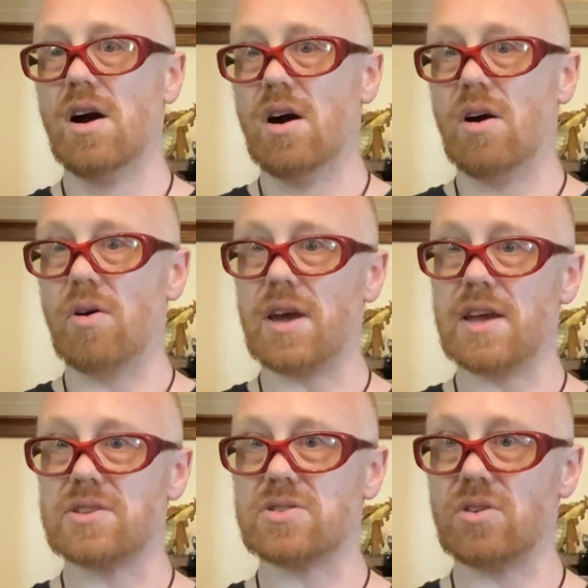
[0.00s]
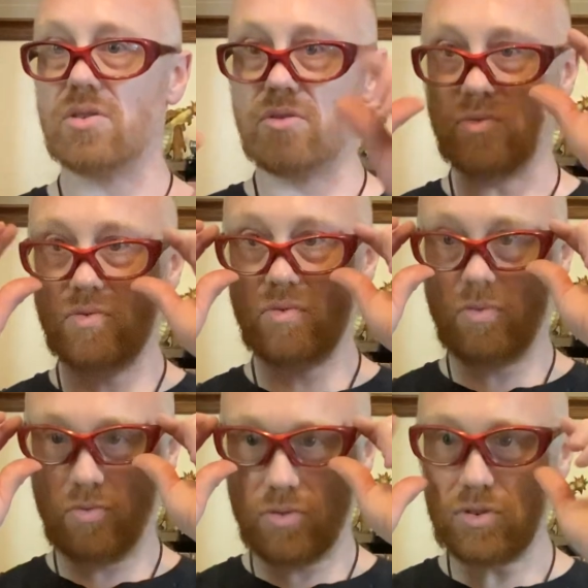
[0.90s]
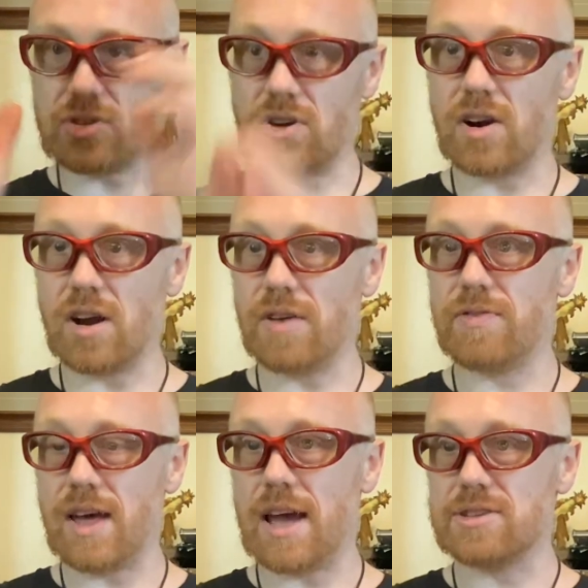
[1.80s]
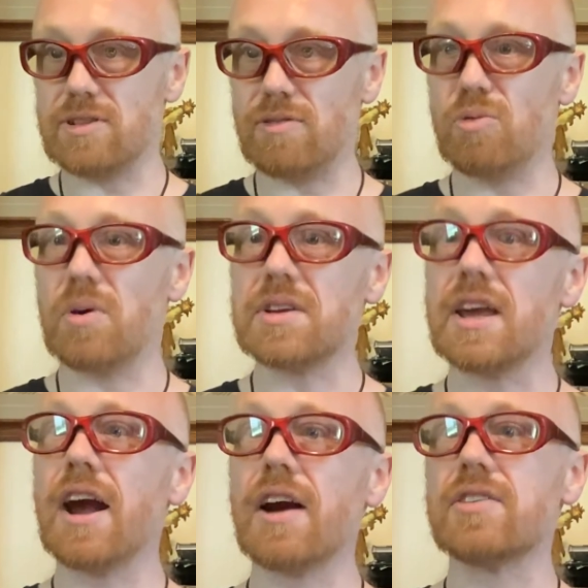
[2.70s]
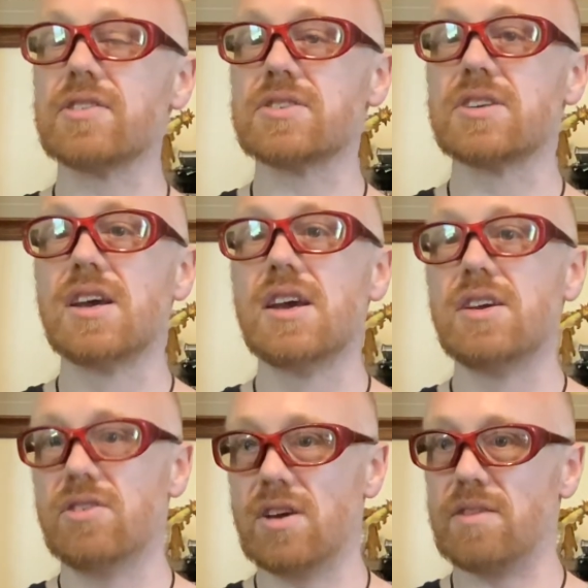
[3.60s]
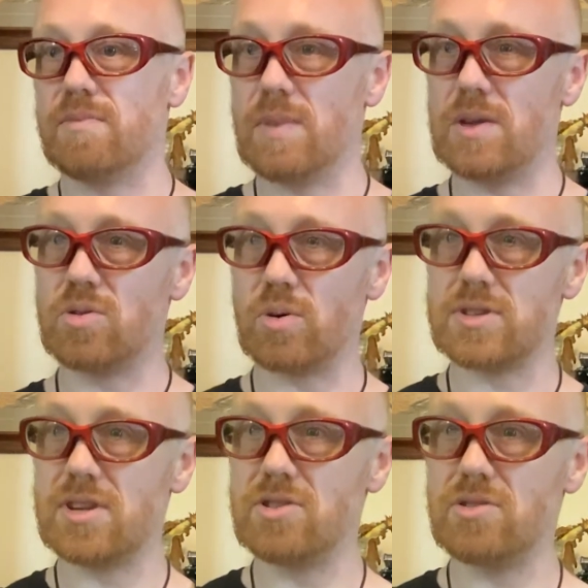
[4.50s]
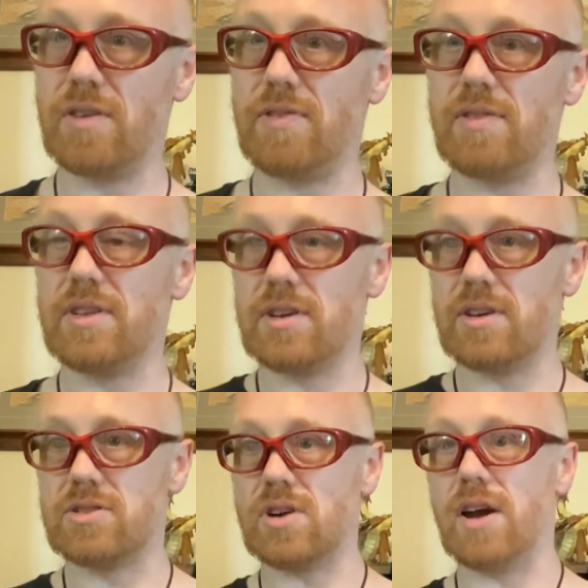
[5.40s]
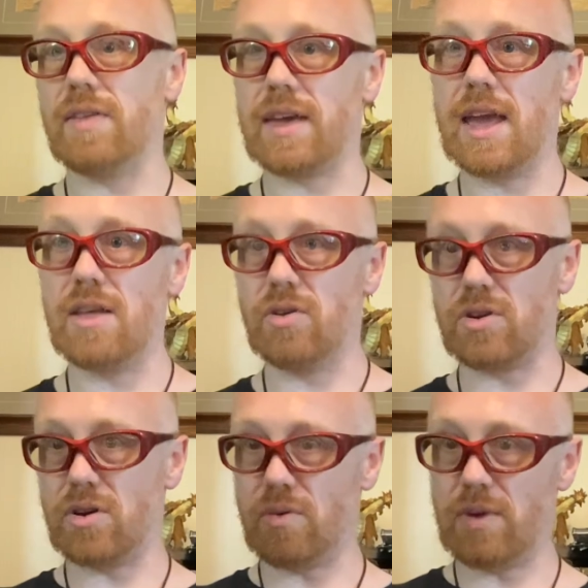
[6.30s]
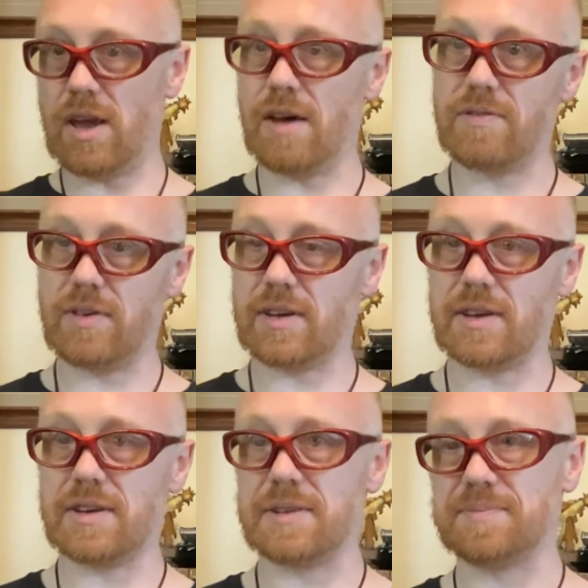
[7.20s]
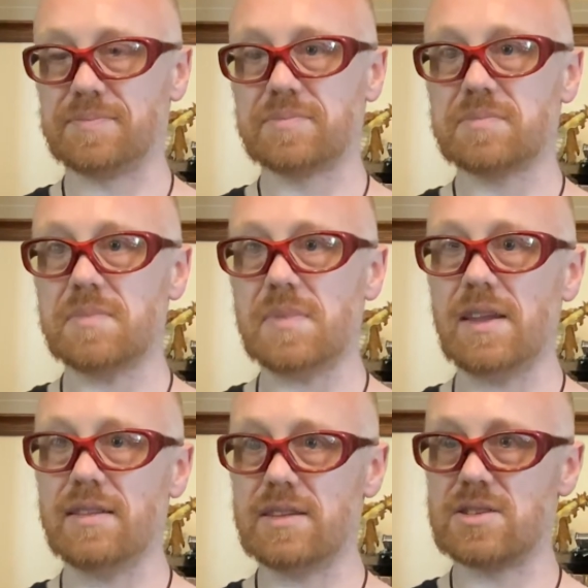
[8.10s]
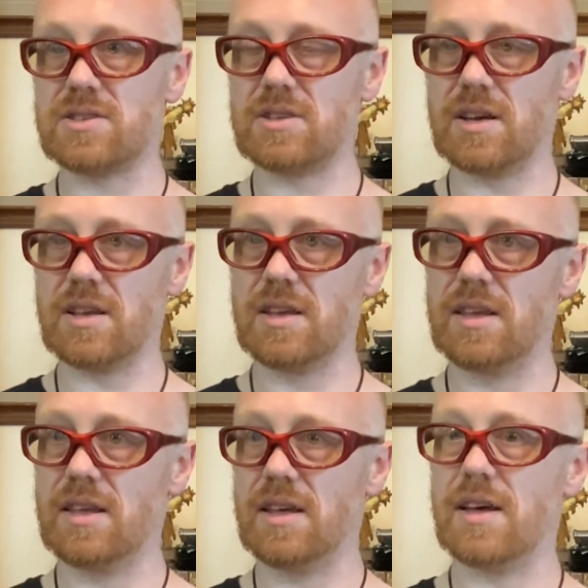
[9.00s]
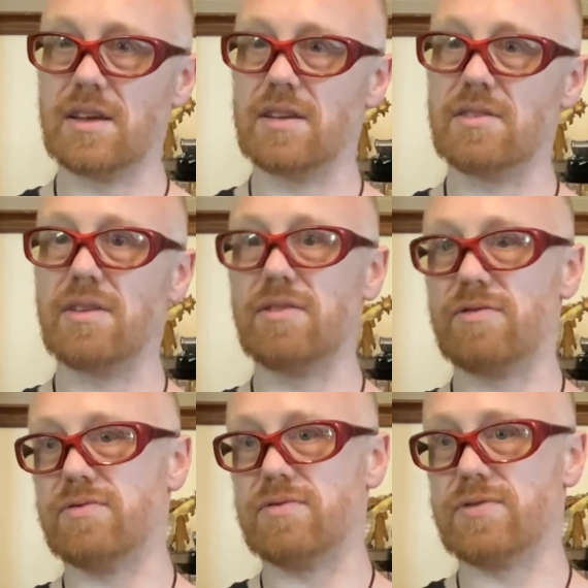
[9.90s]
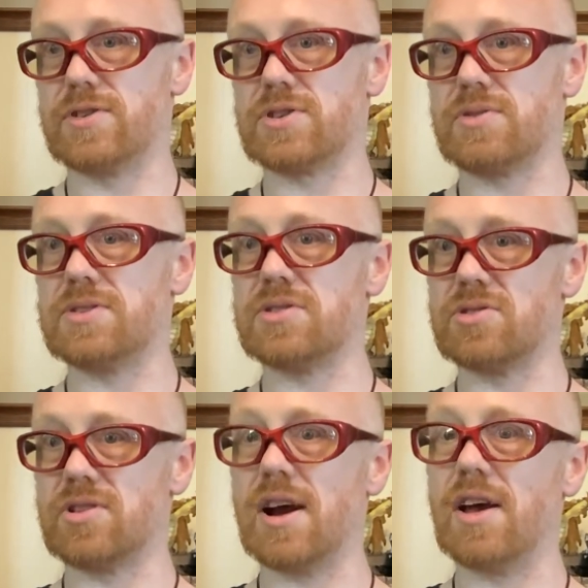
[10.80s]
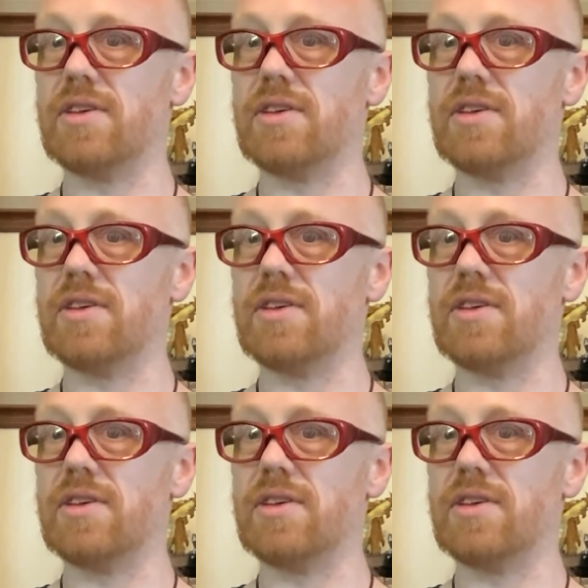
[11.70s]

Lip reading: okay, so you start off as level 1 characters, and Mentor sends you off on a trial. Like, hey, look, we have like this in the first quest of the trial.